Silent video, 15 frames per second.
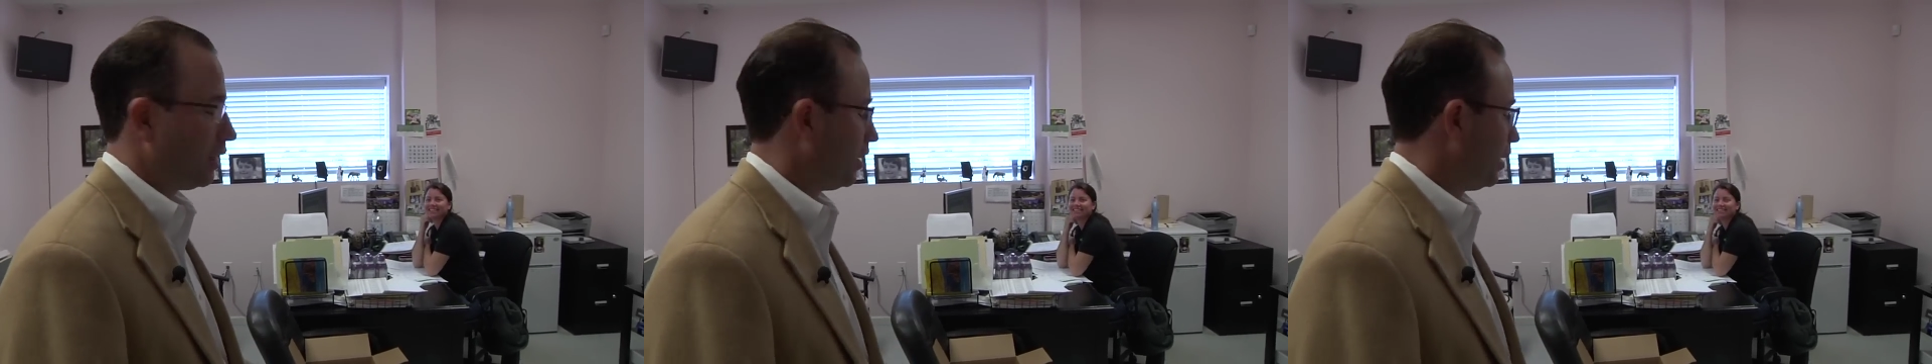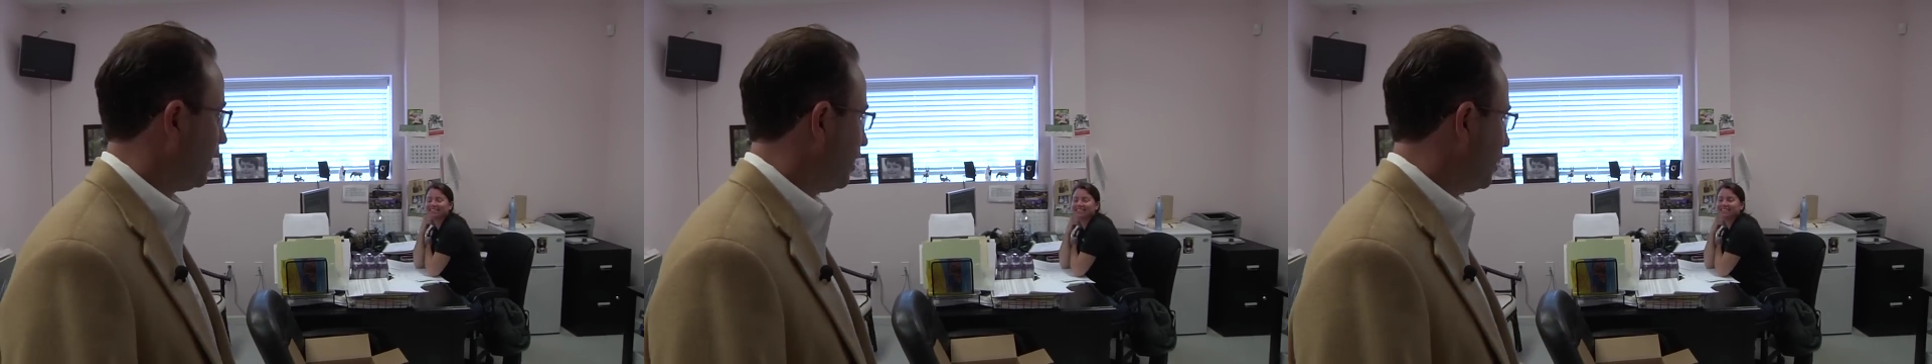
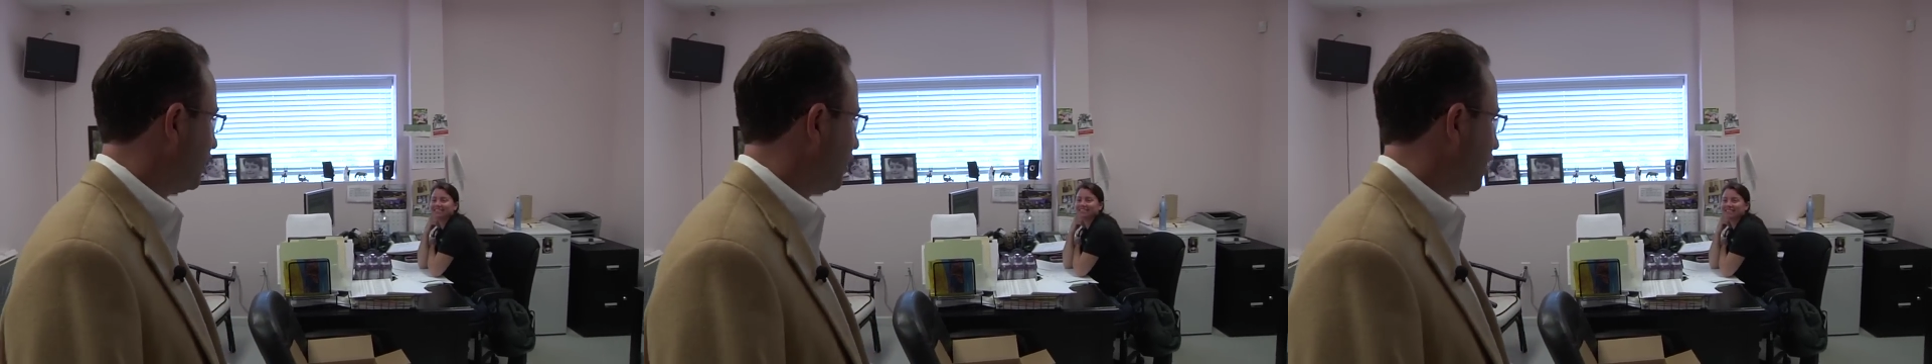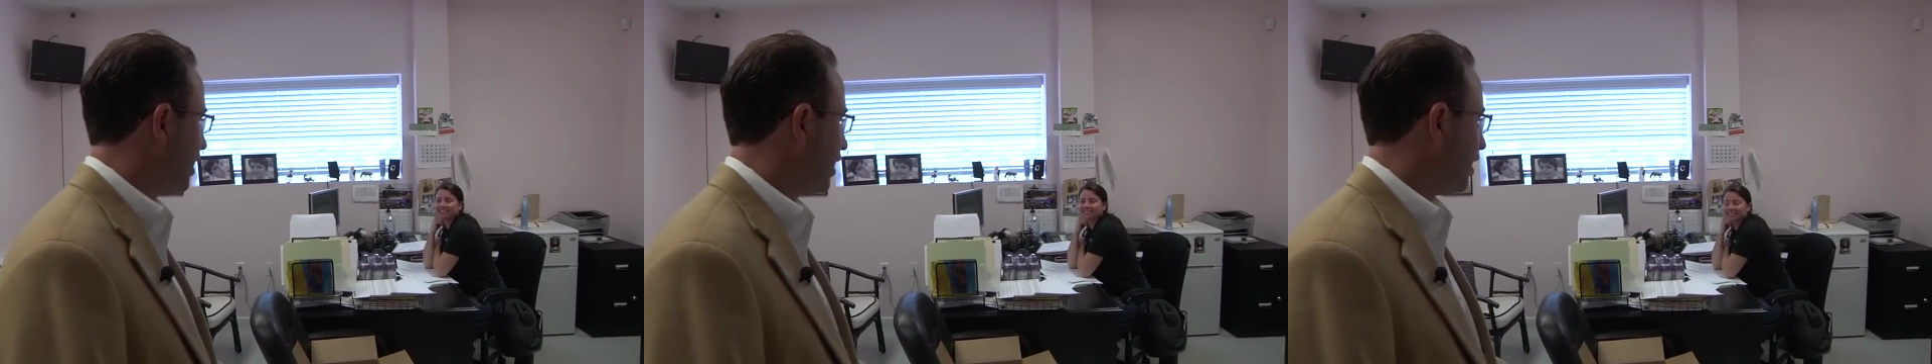
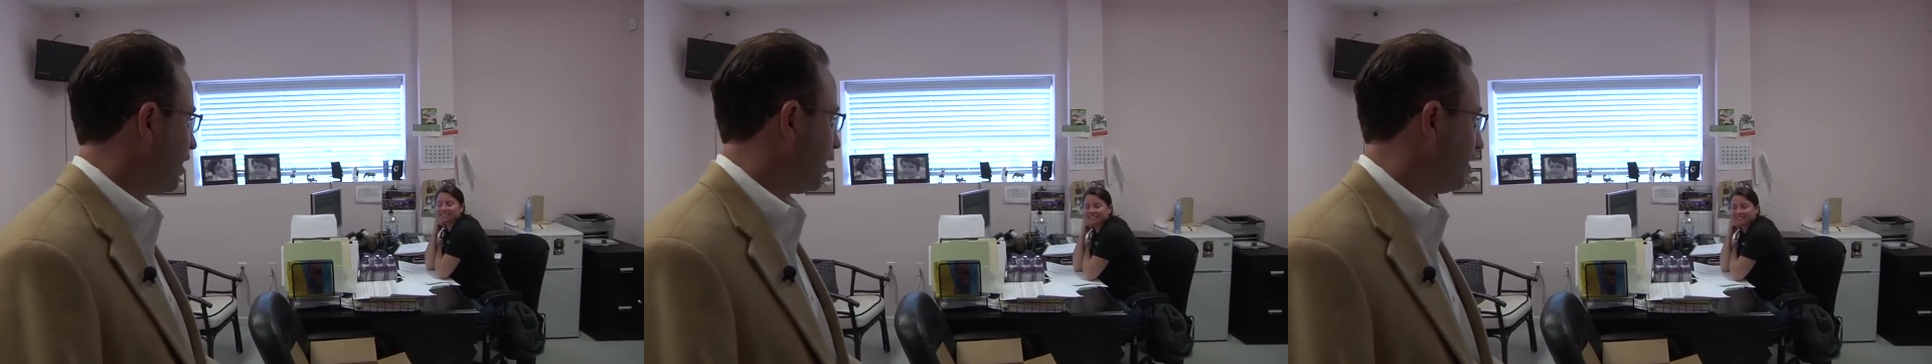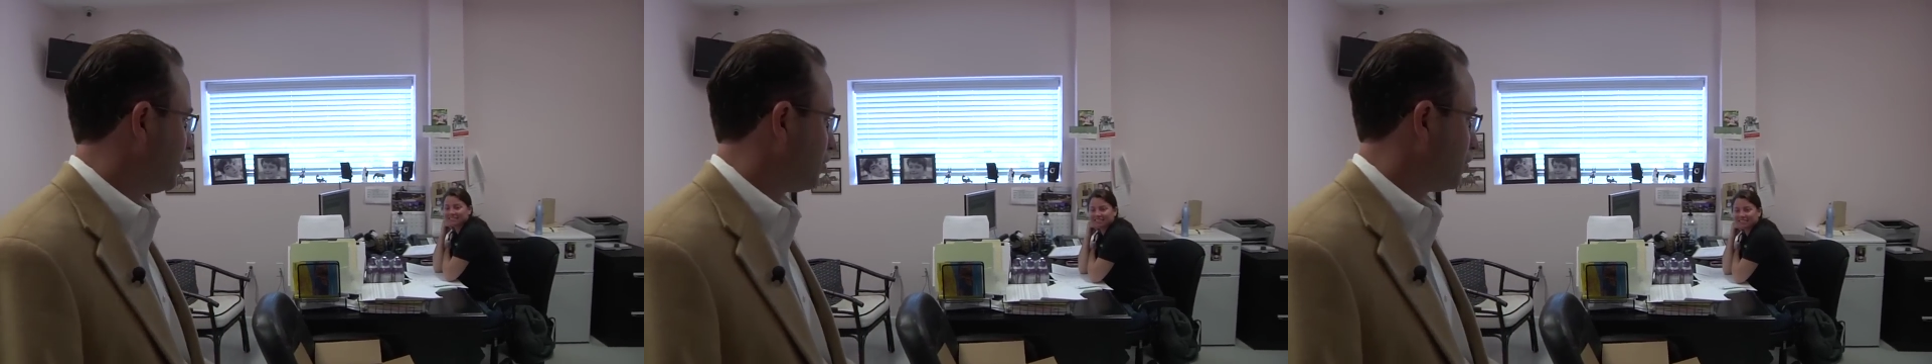and
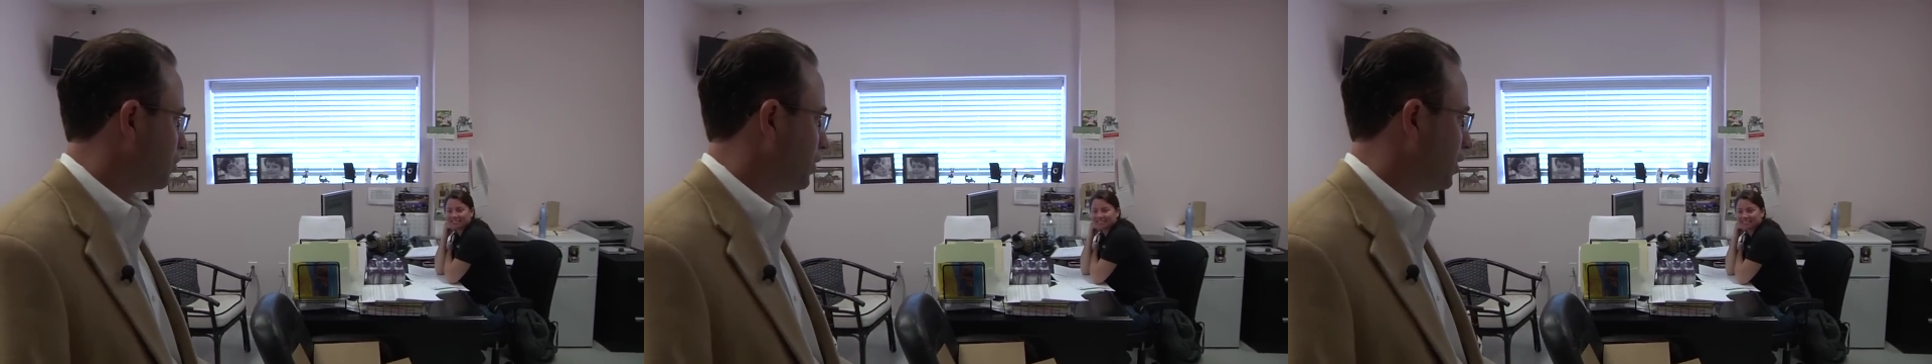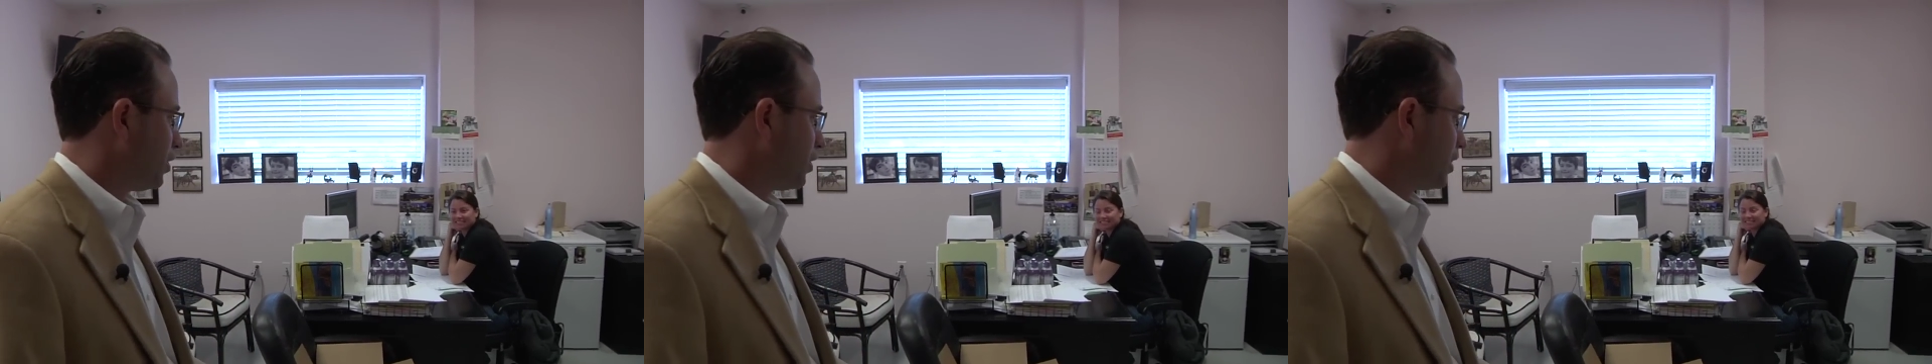uh, when
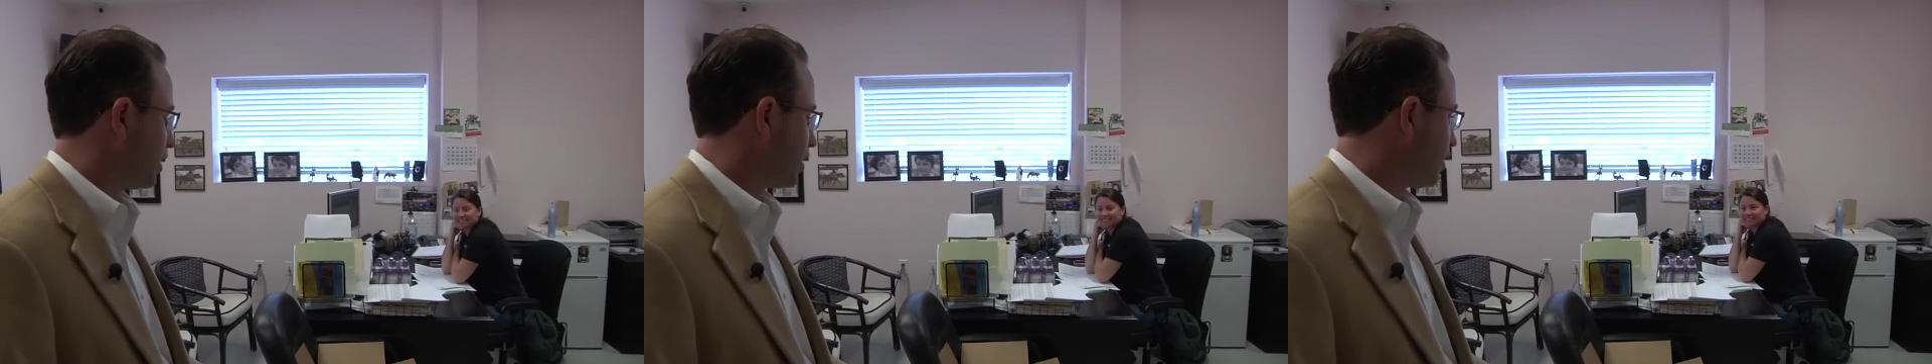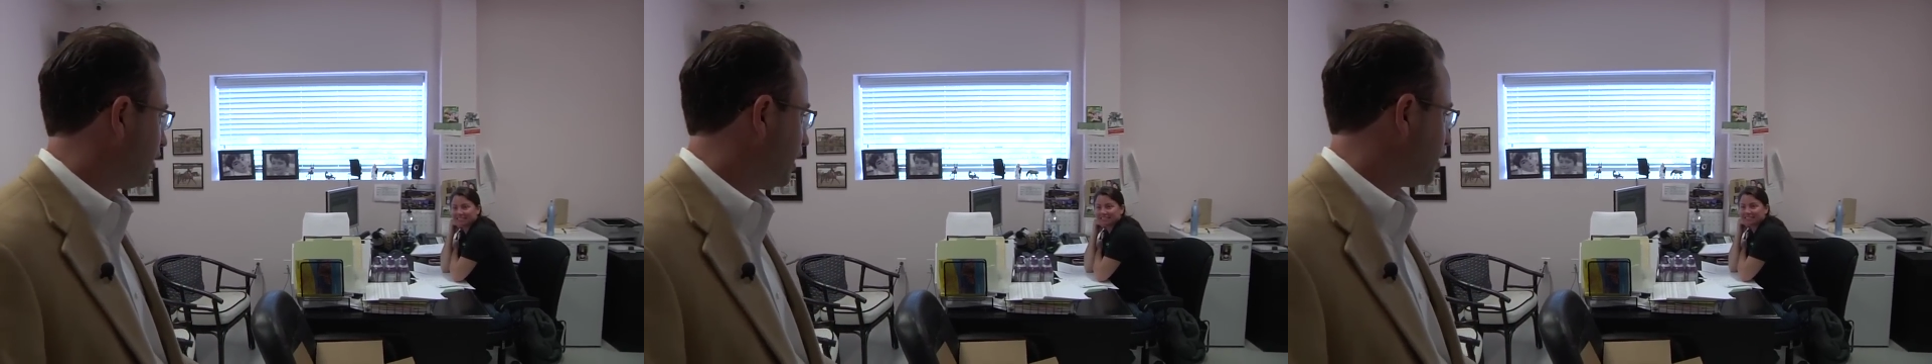we all
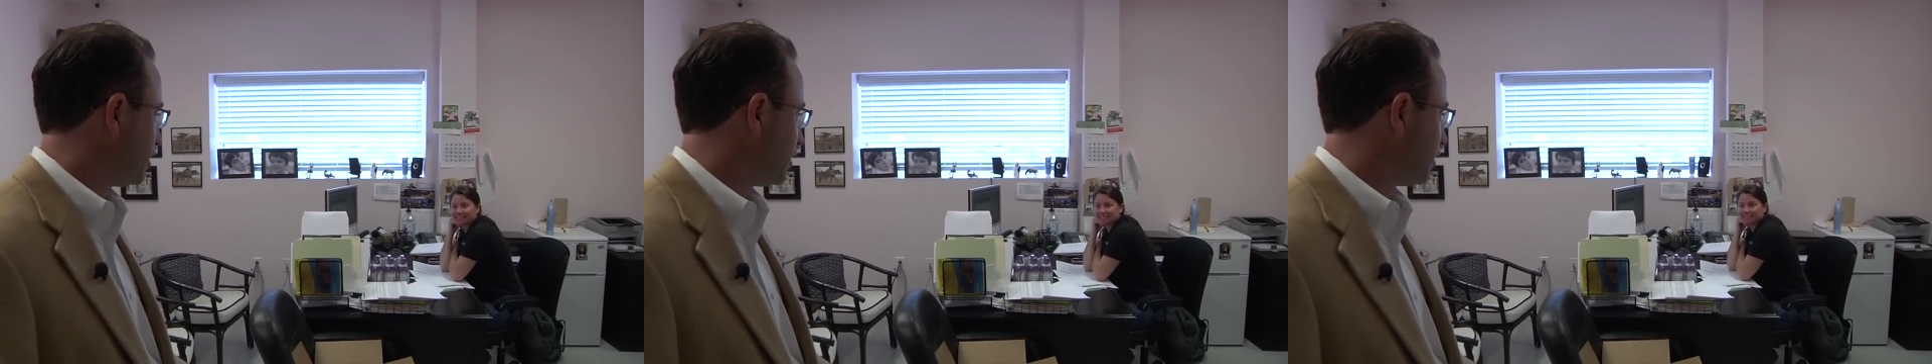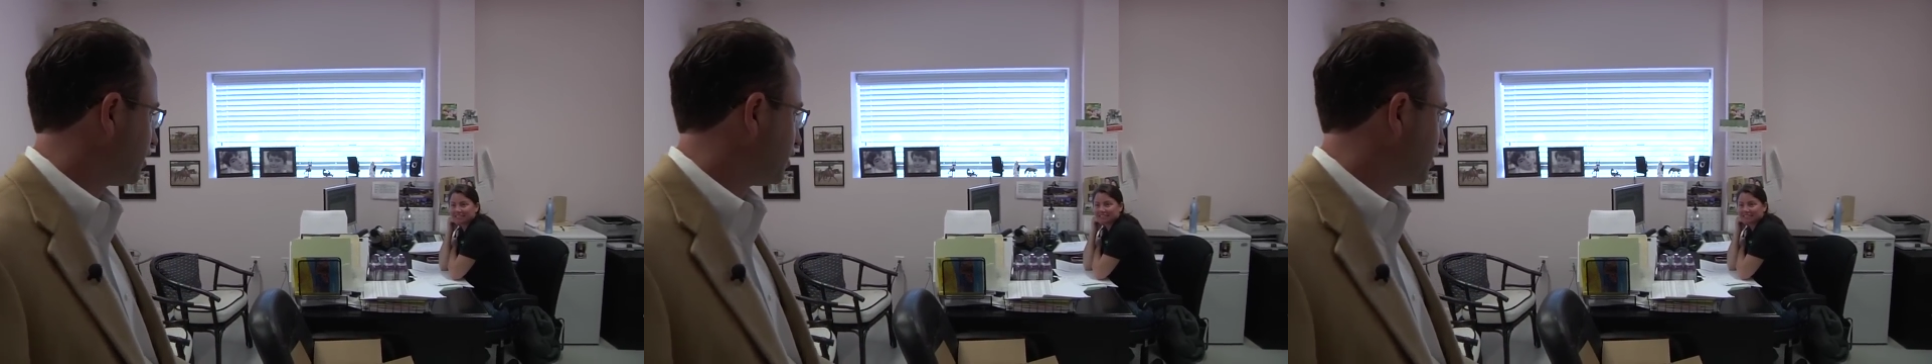get crazy.